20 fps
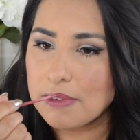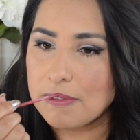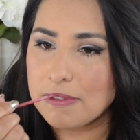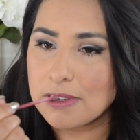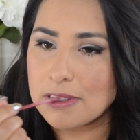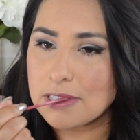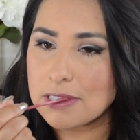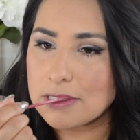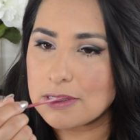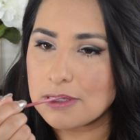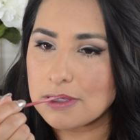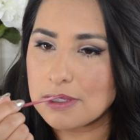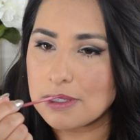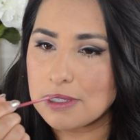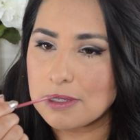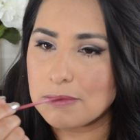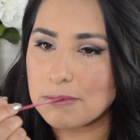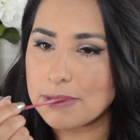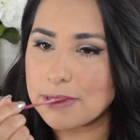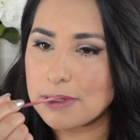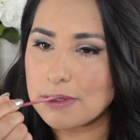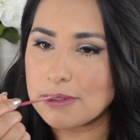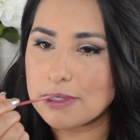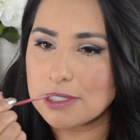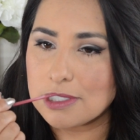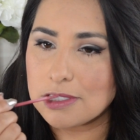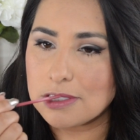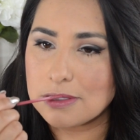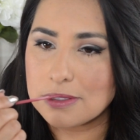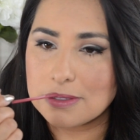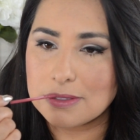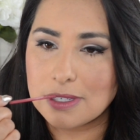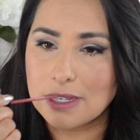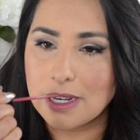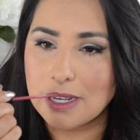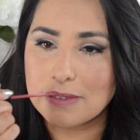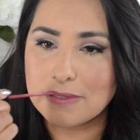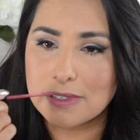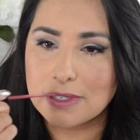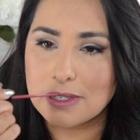For this look, you can pretty much choose
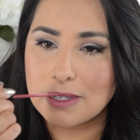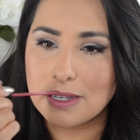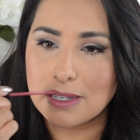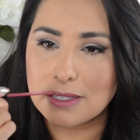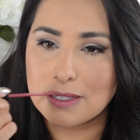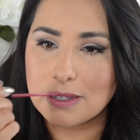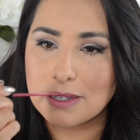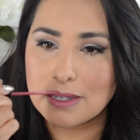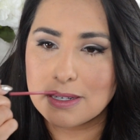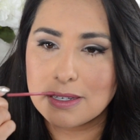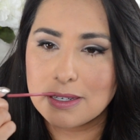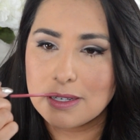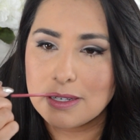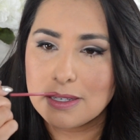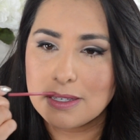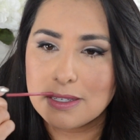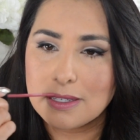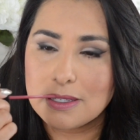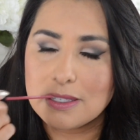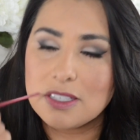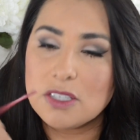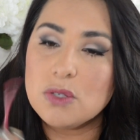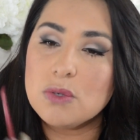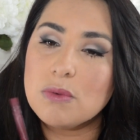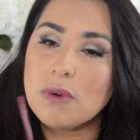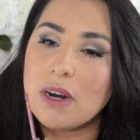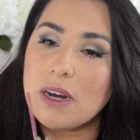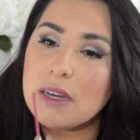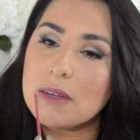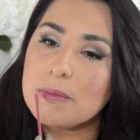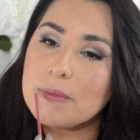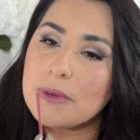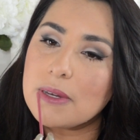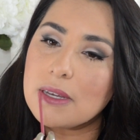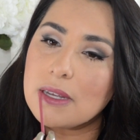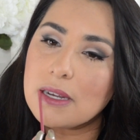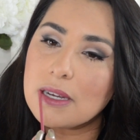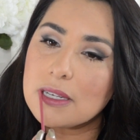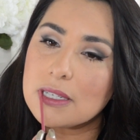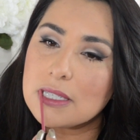whatever color you want,
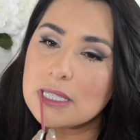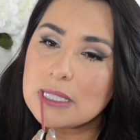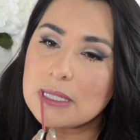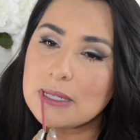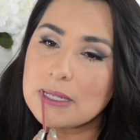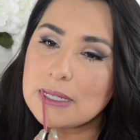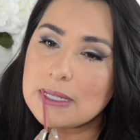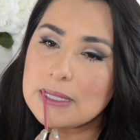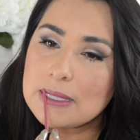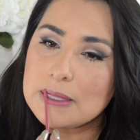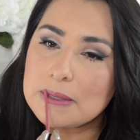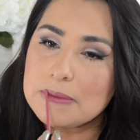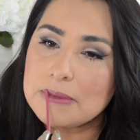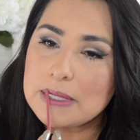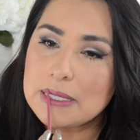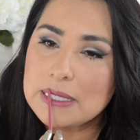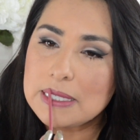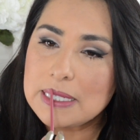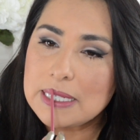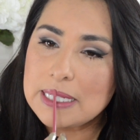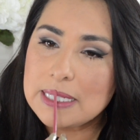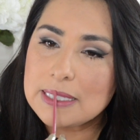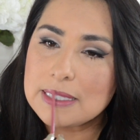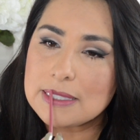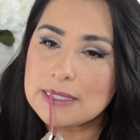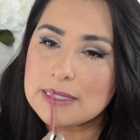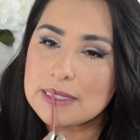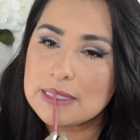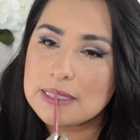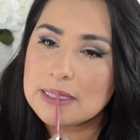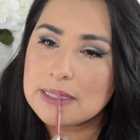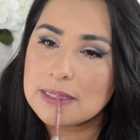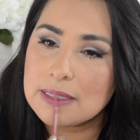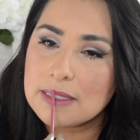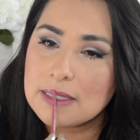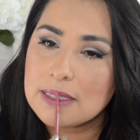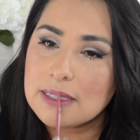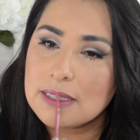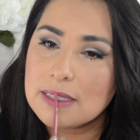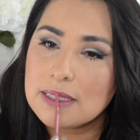but I just wanted something nice
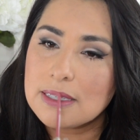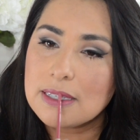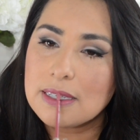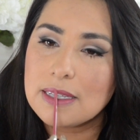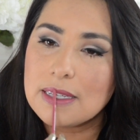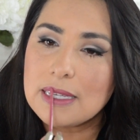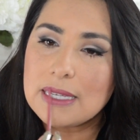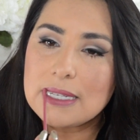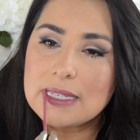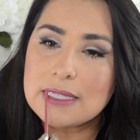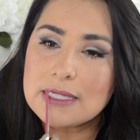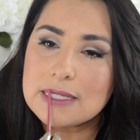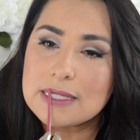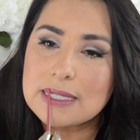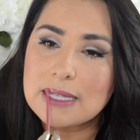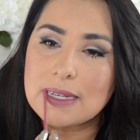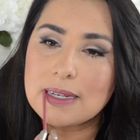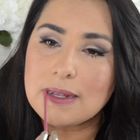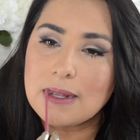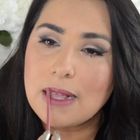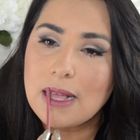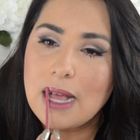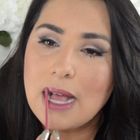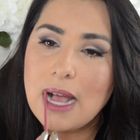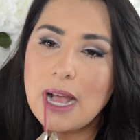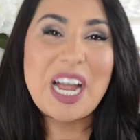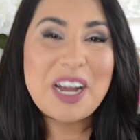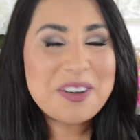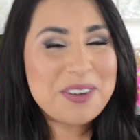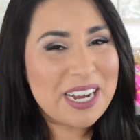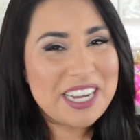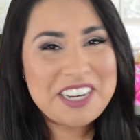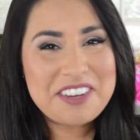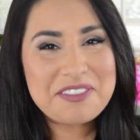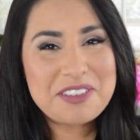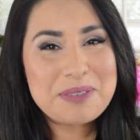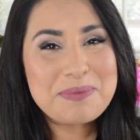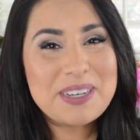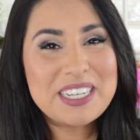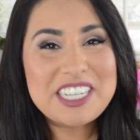and subtle. Alright
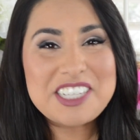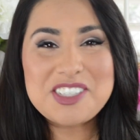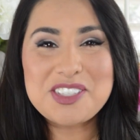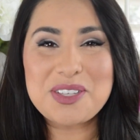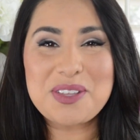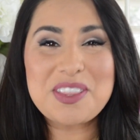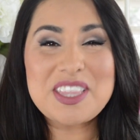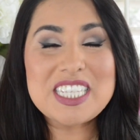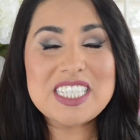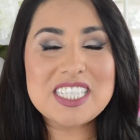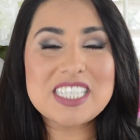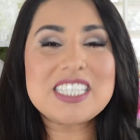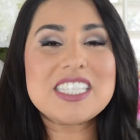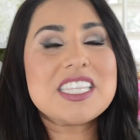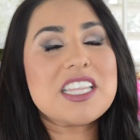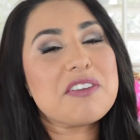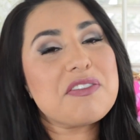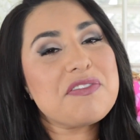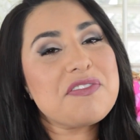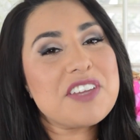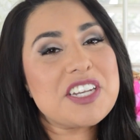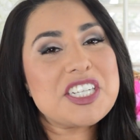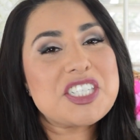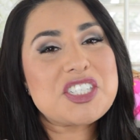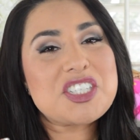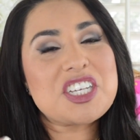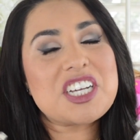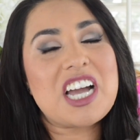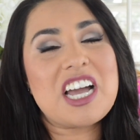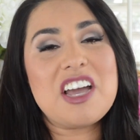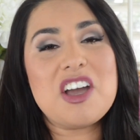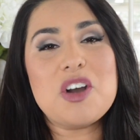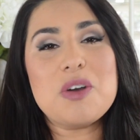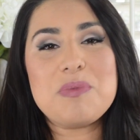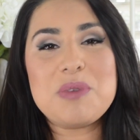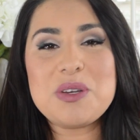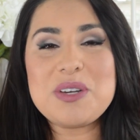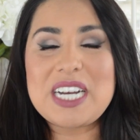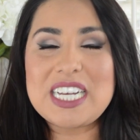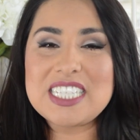everybody, so this is the finished look. I hope
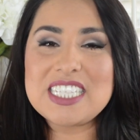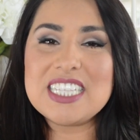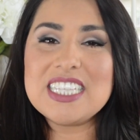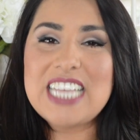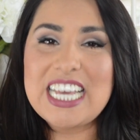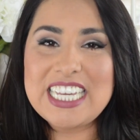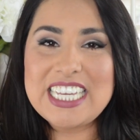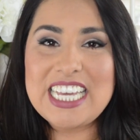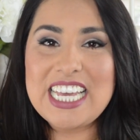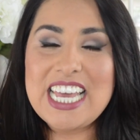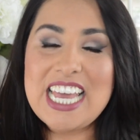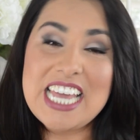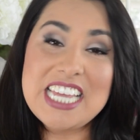you guys like it,